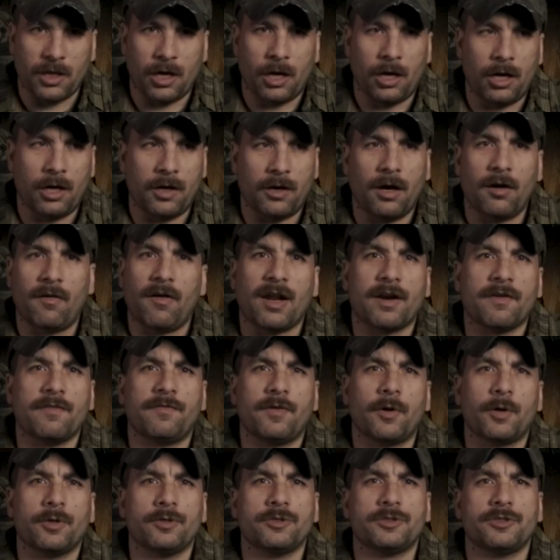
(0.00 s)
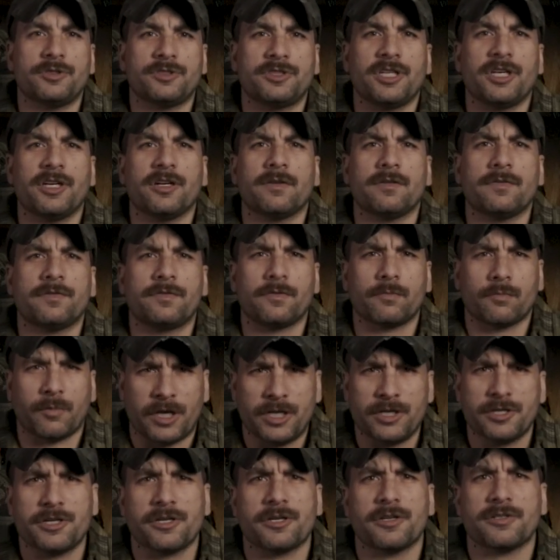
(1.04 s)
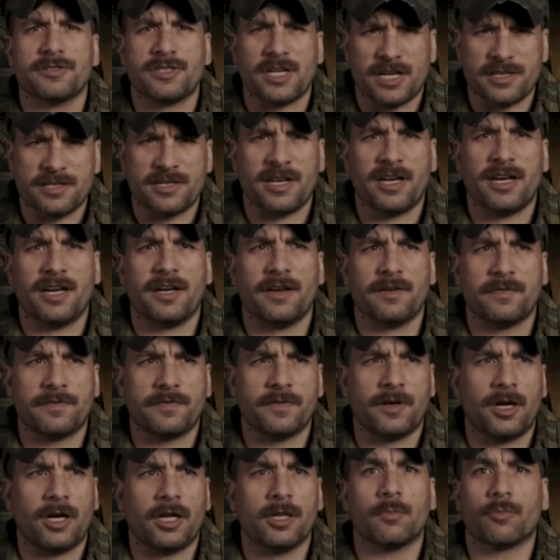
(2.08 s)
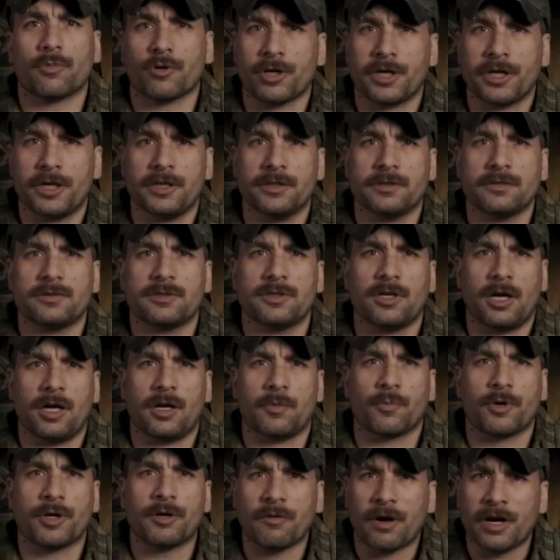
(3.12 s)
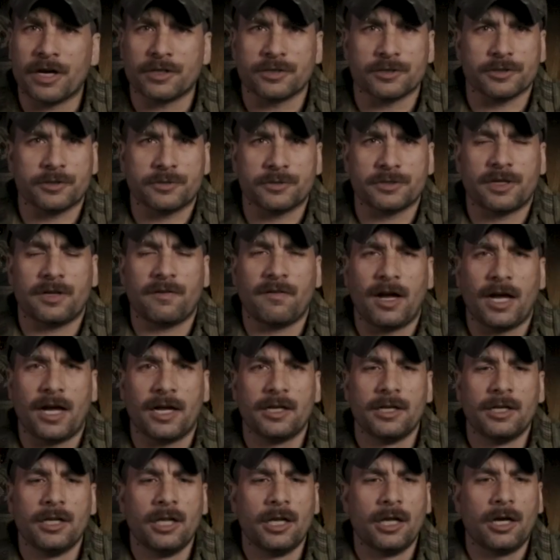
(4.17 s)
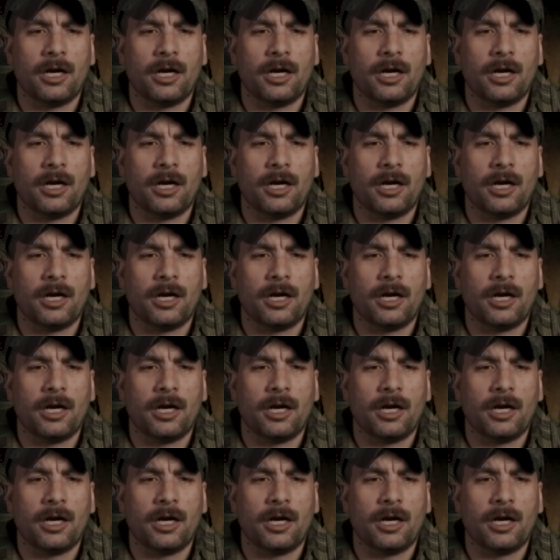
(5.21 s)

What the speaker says: A lot of photos you see of Rangers, SF, the Marine Raiders using it a lot.